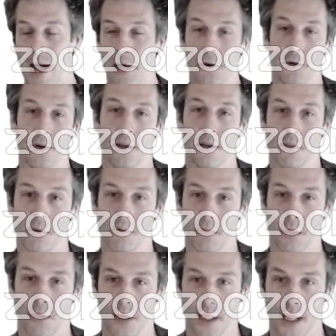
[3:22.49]
algorithms
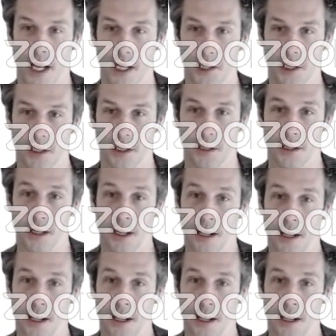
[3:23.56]
for learning agents.